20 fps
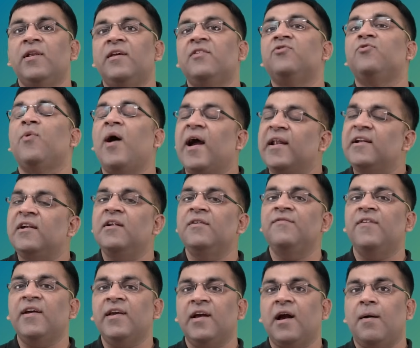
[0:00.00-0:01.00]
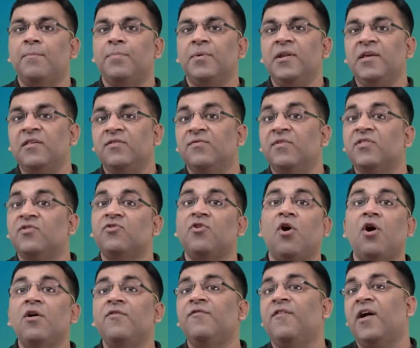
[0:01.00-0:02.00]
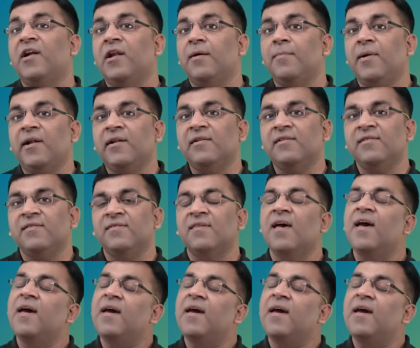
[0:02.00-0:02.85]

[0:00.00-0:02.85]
is to identify companies with strong fundamentals,